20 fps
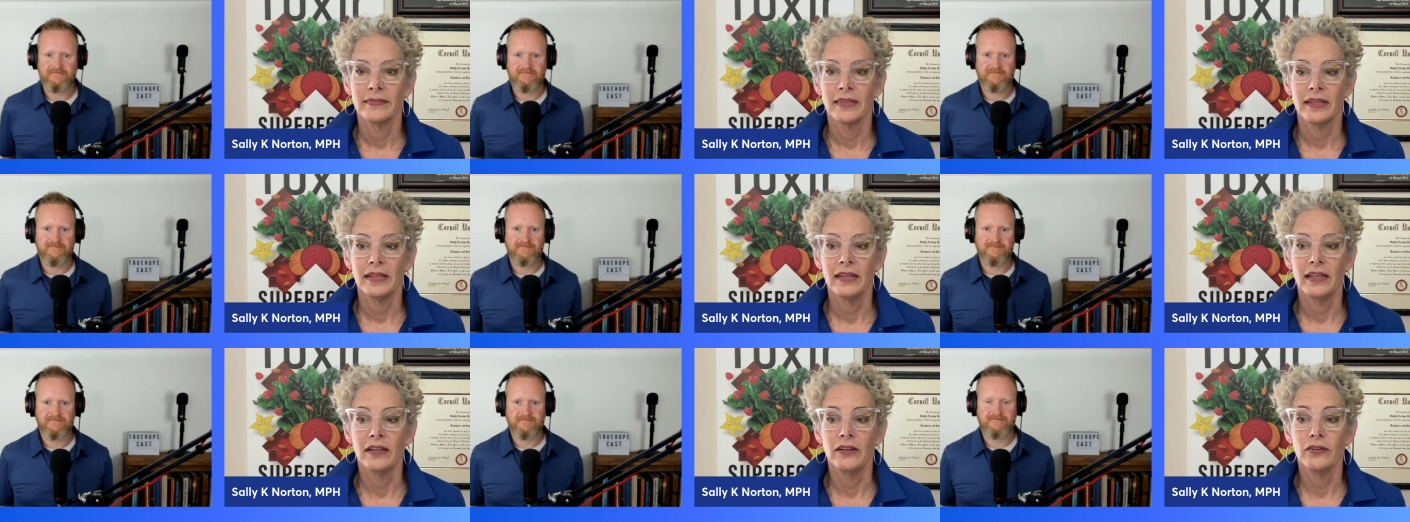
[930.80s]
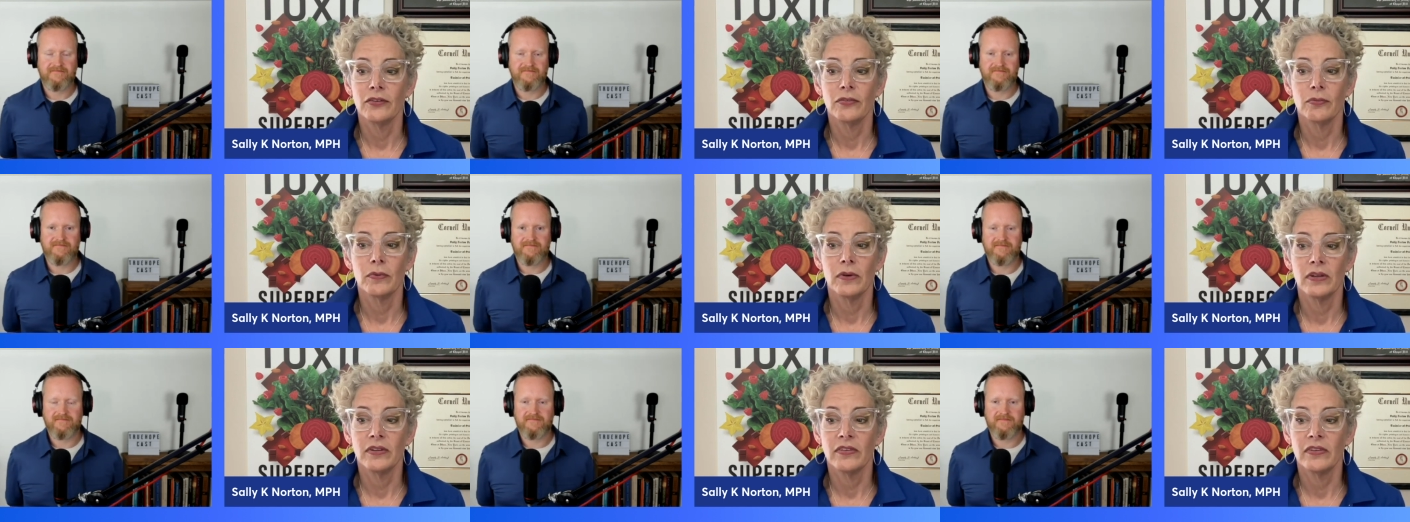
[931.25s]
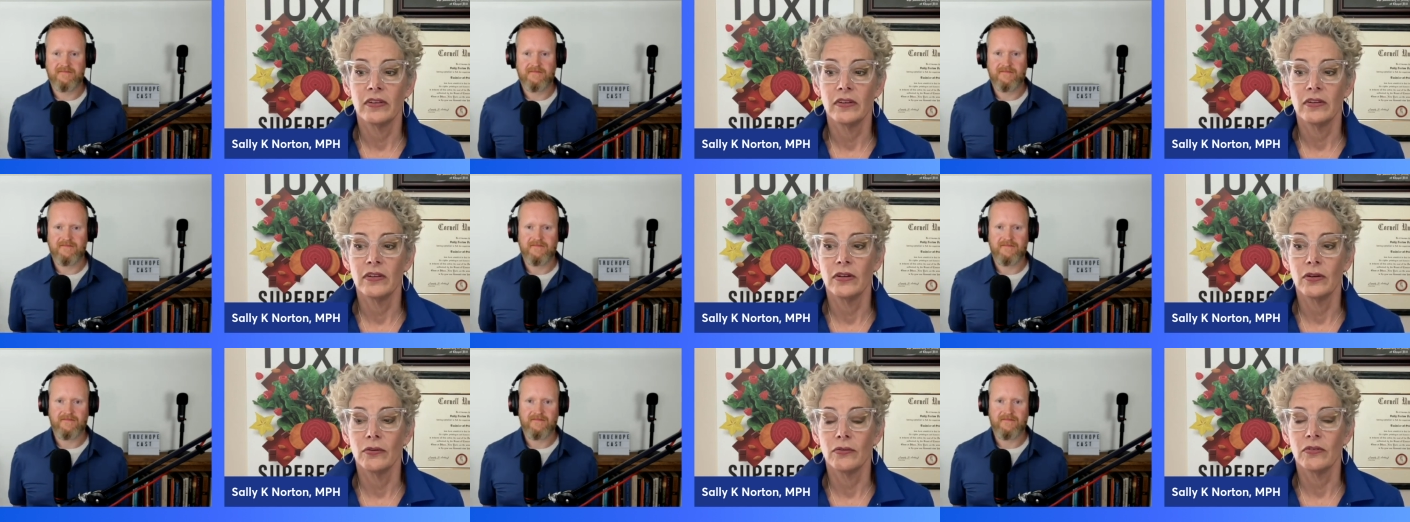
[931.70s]
Speaker 1: And then there's ones
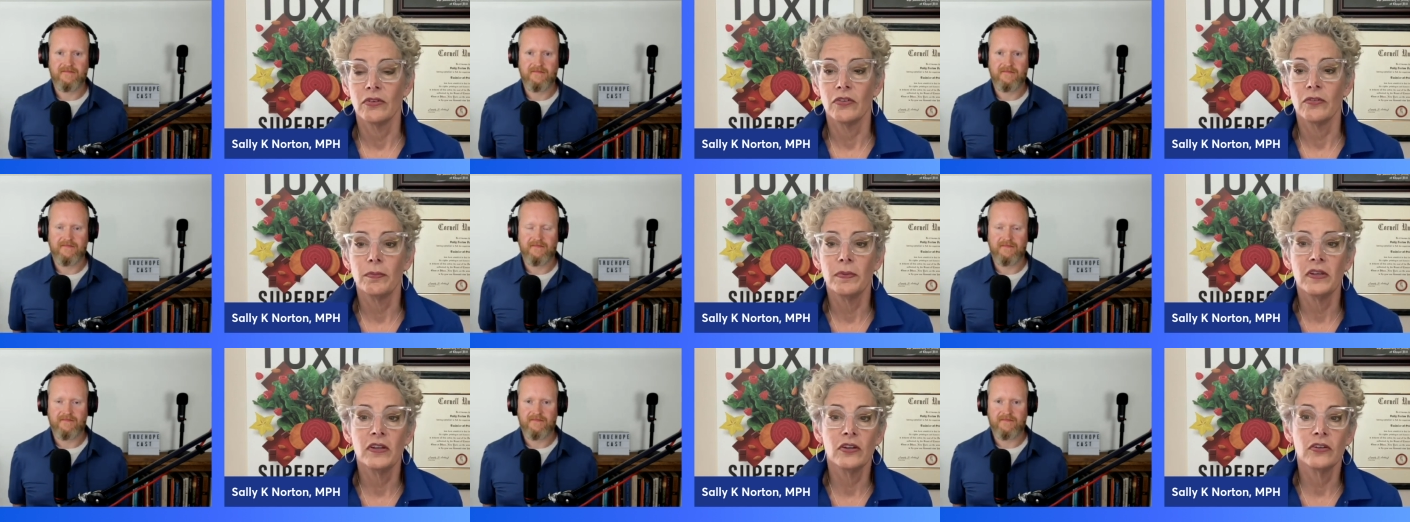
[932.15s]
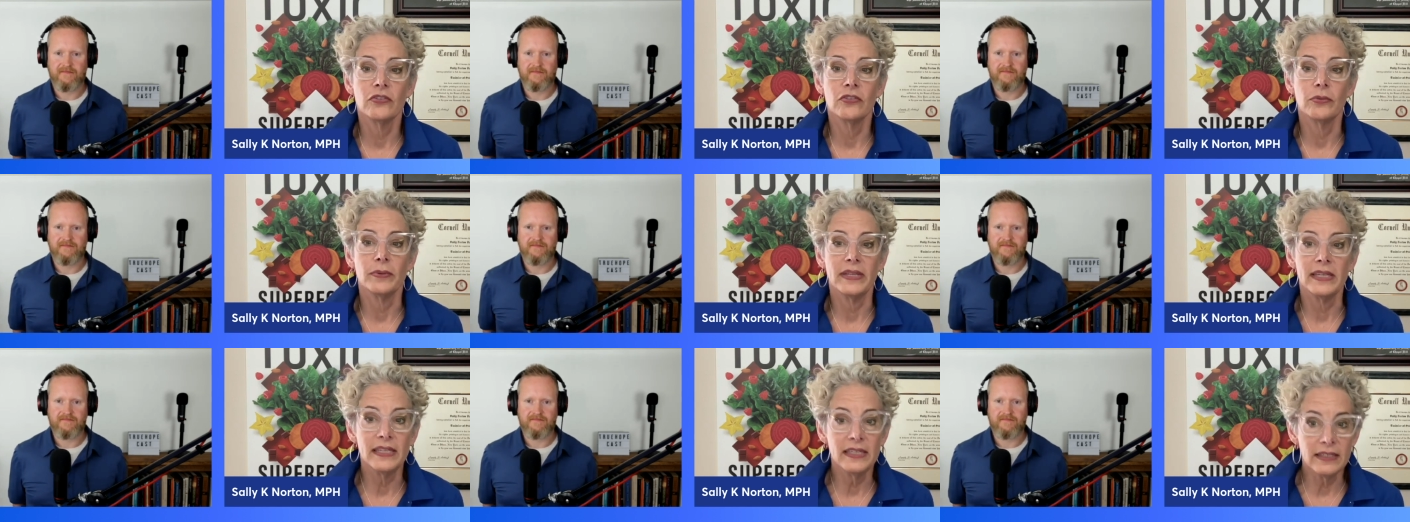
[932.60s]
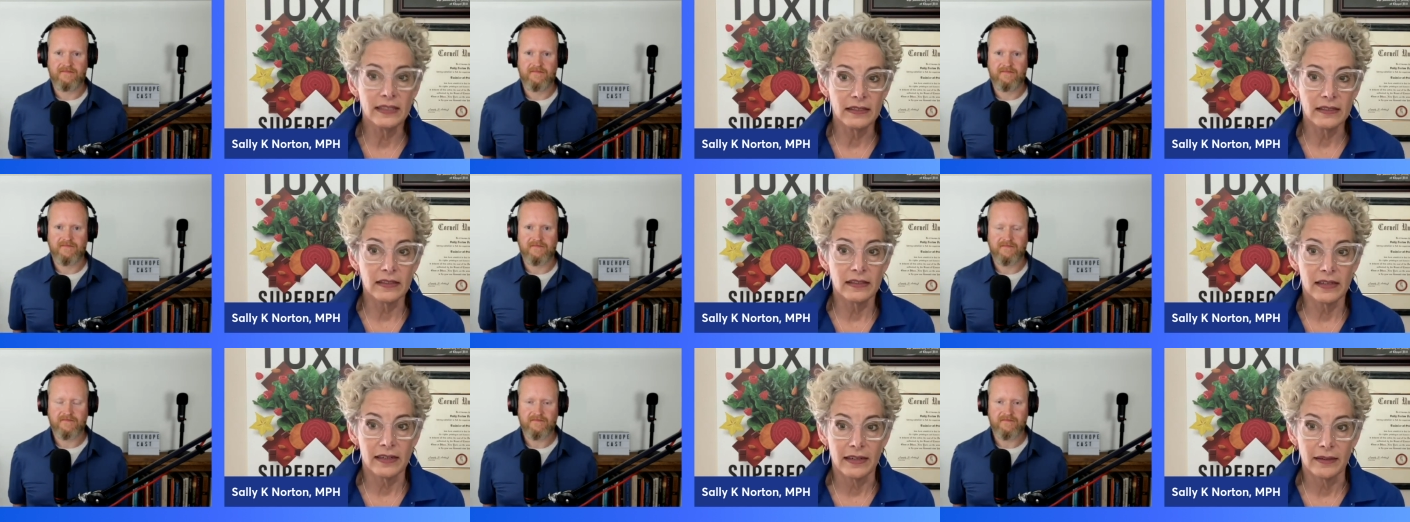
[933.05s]
that, you know, just because you eat
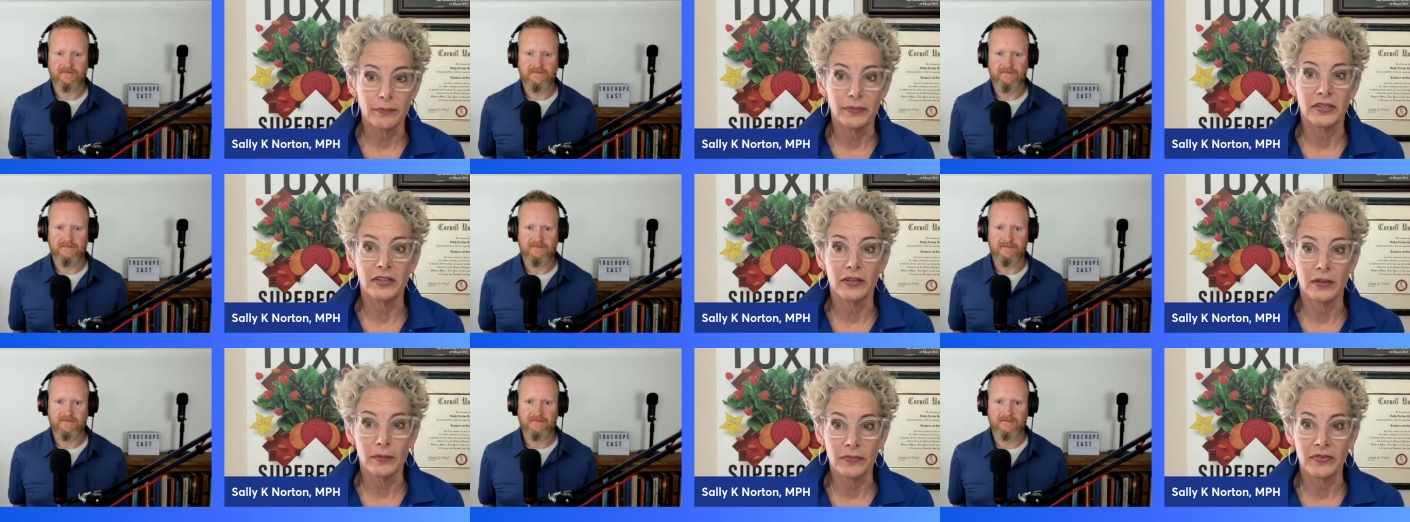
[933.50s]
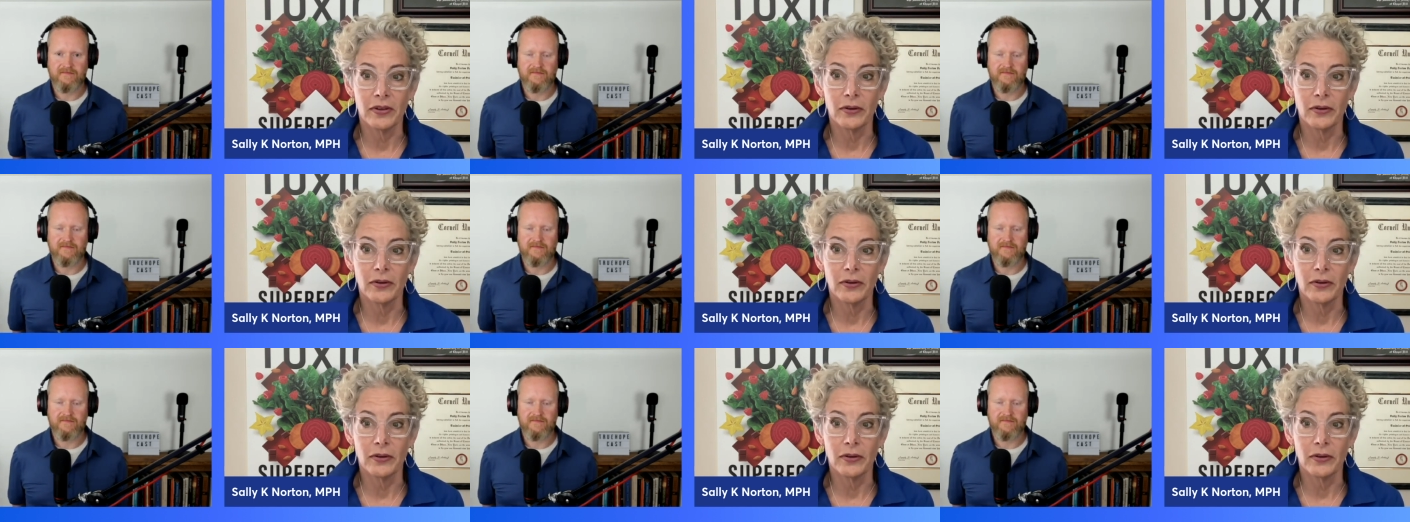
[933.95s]
it a lot becomes